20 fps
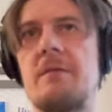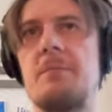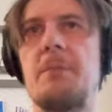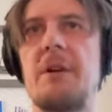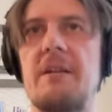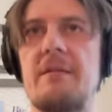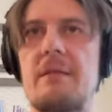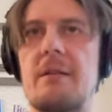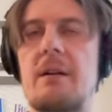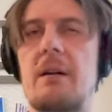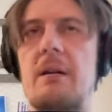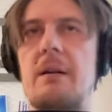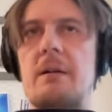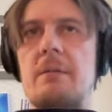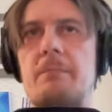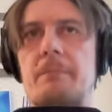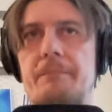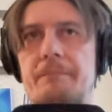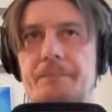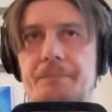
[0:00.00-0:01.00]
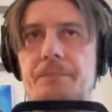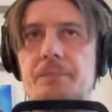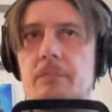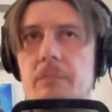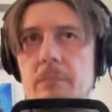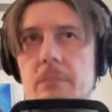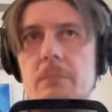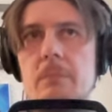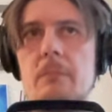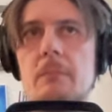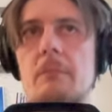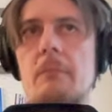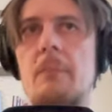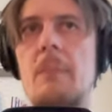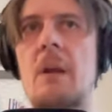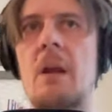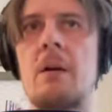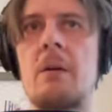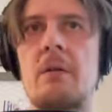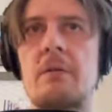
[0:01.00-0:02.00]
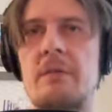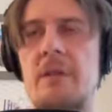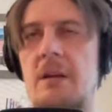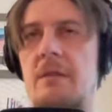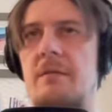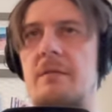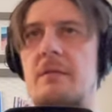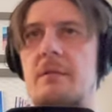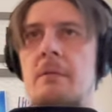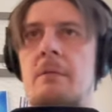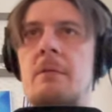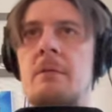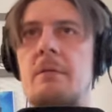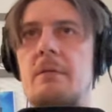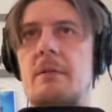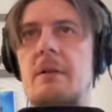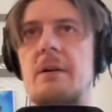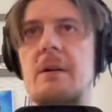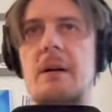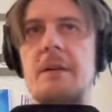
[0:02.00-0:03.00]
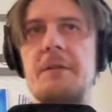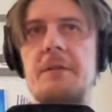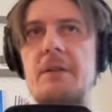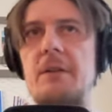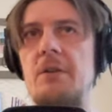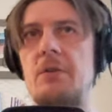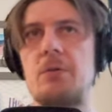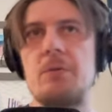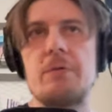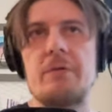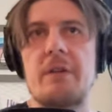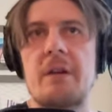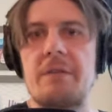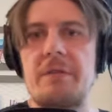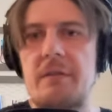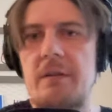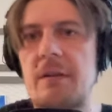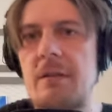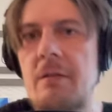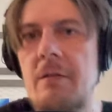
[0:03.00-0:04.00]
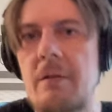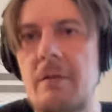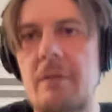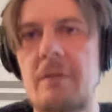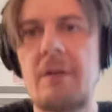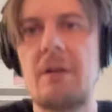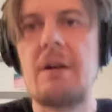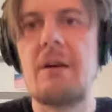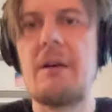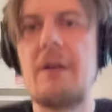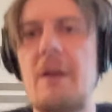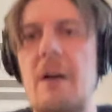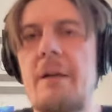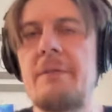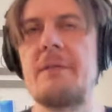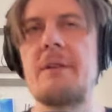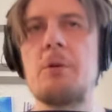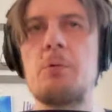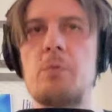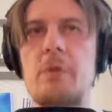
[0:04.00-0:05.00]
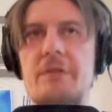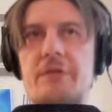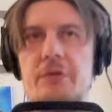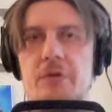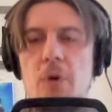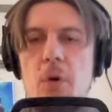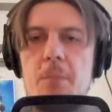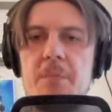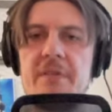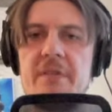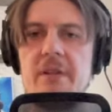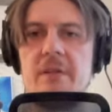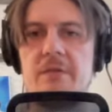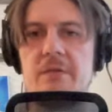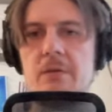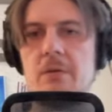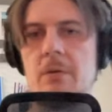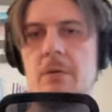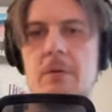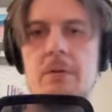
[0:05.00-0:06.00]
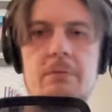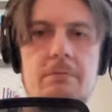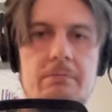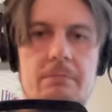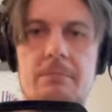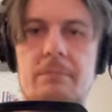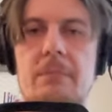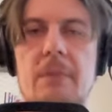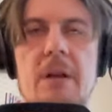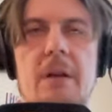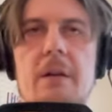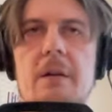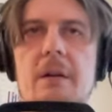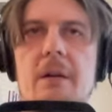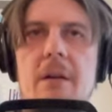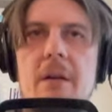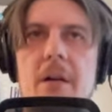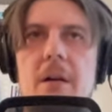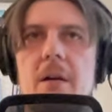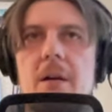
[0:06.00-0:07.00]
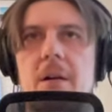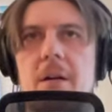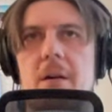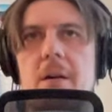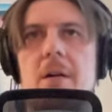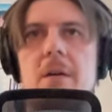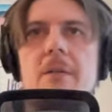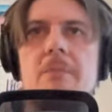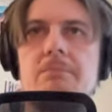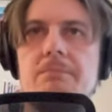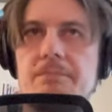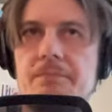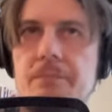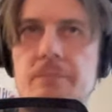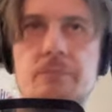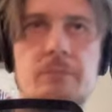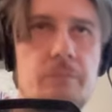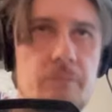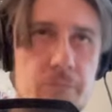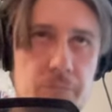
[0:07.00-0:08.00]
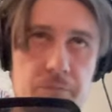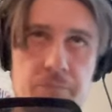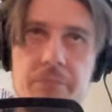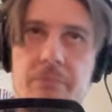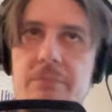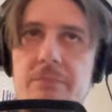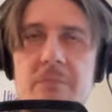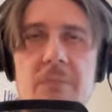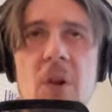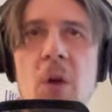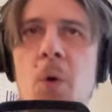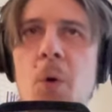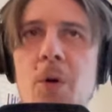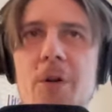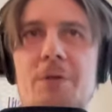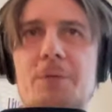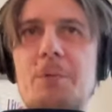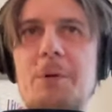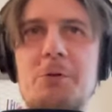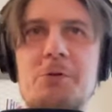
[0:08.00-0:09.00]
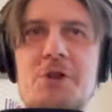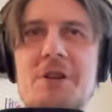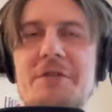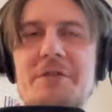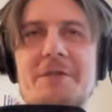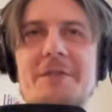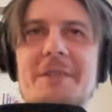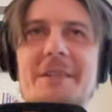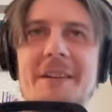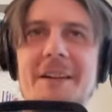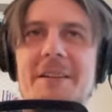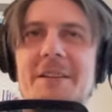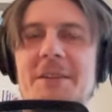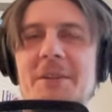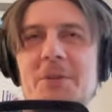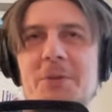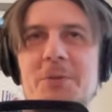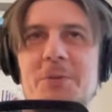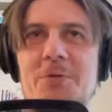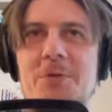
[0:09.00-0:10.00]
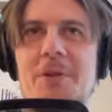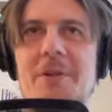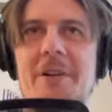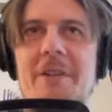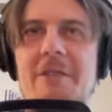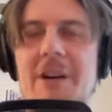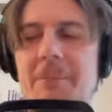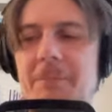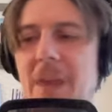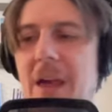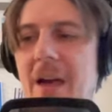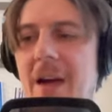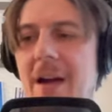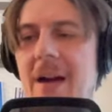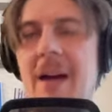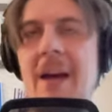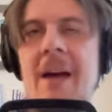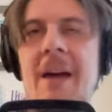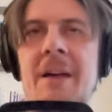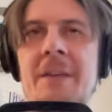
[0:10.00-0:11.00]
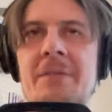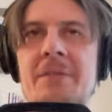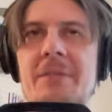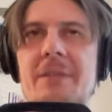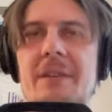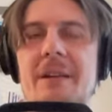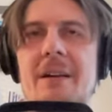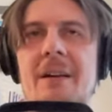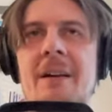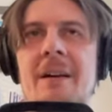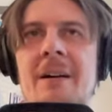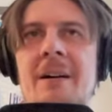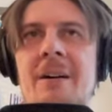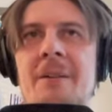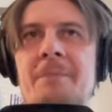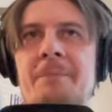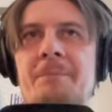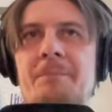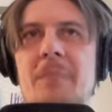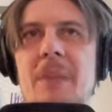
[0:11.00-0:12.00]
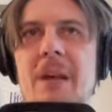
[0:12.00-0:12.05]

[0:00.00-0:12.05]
basically uh, that's uh, continues until until we stop this or uh, or it will just continue forever. And um,